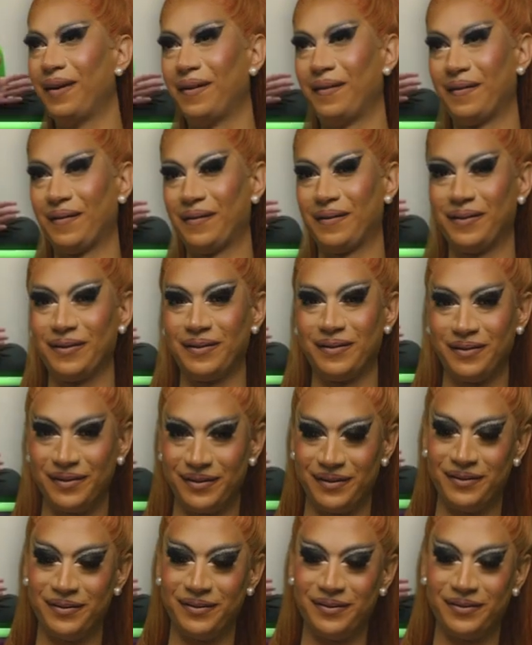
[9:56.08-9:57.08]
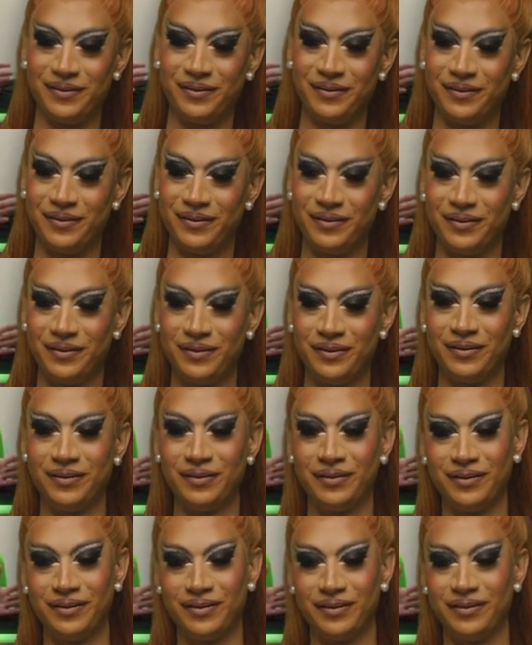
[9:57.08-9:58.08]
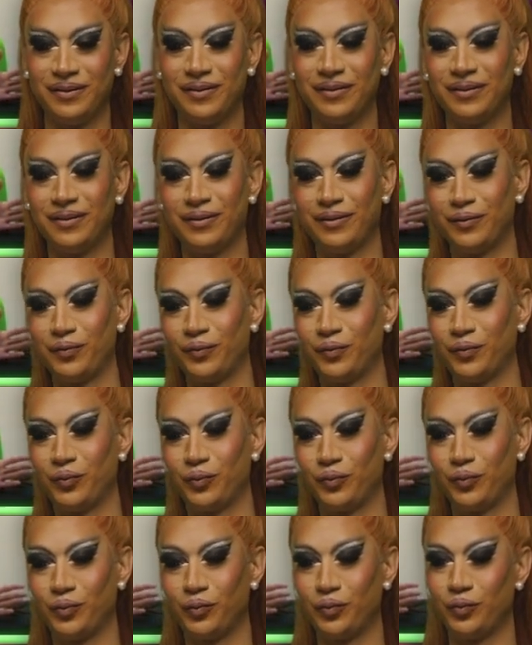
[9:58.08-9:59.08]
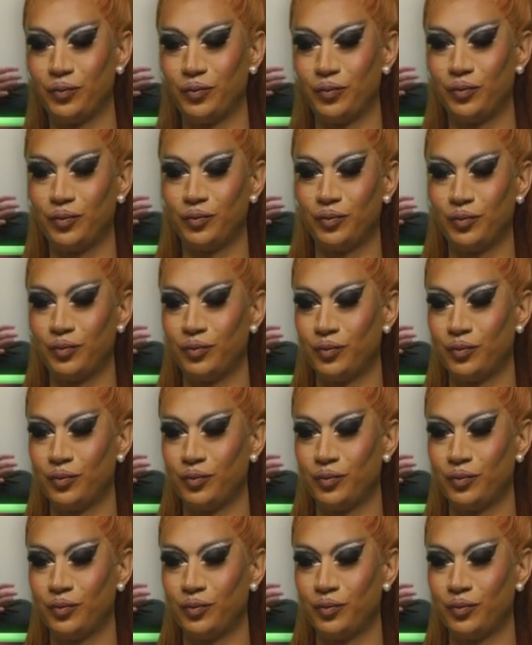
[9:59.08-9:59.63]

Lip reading: (silent)